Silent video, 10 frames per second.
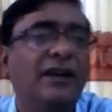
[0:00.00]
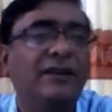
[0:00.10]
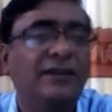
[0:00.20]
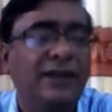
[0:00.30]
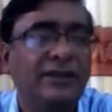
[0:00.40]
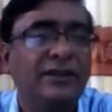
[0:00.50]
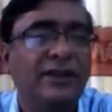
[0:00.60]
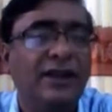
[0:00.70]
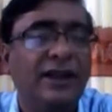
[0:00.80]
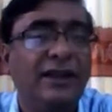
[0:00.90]
death,
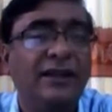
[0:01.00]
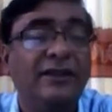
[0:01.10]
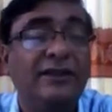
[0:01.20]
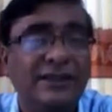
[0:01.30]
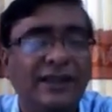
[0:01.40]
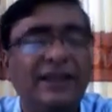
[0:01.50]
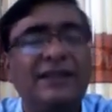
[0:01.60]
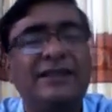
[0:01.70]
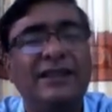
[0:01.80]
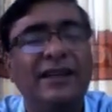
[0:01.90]
he
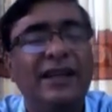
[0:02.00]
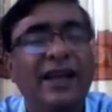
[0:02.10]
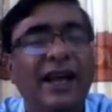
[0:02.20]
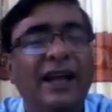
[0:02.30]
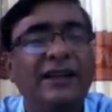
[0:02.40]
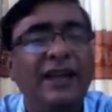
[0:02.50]
resurrected and he